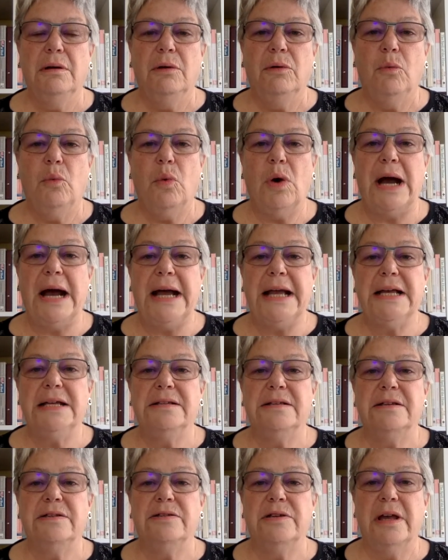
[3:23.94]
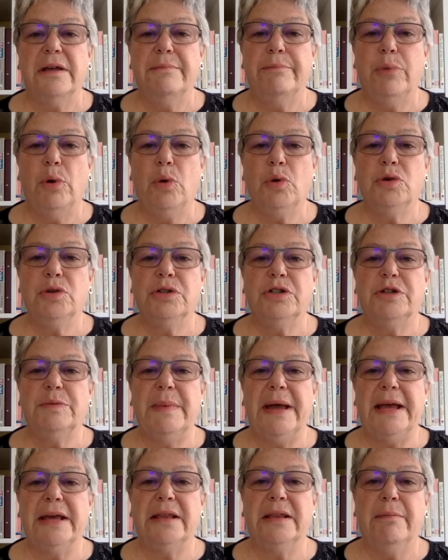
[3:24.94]
Why is it so important to
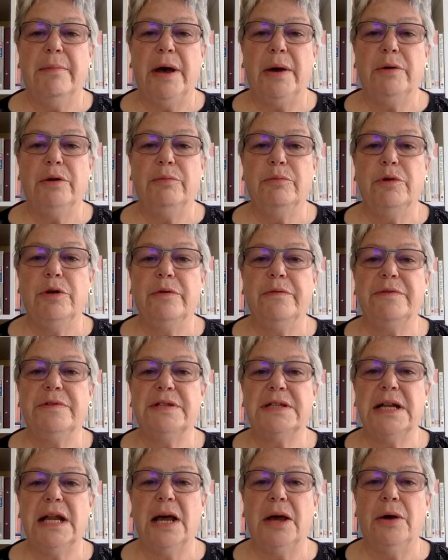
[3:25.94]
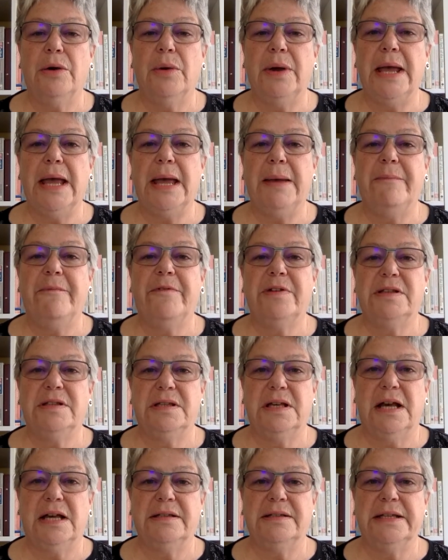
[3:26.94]
make the Bowen move slow,
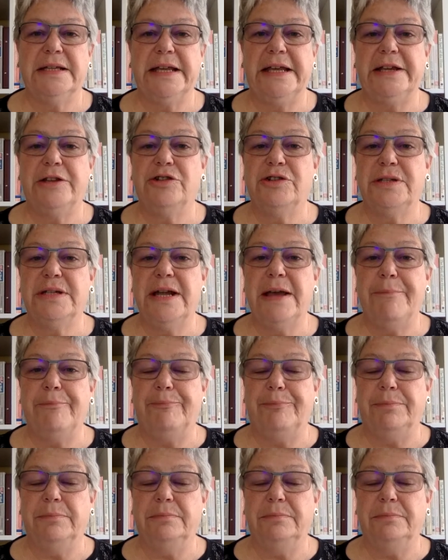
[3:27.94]
emphasizing each step?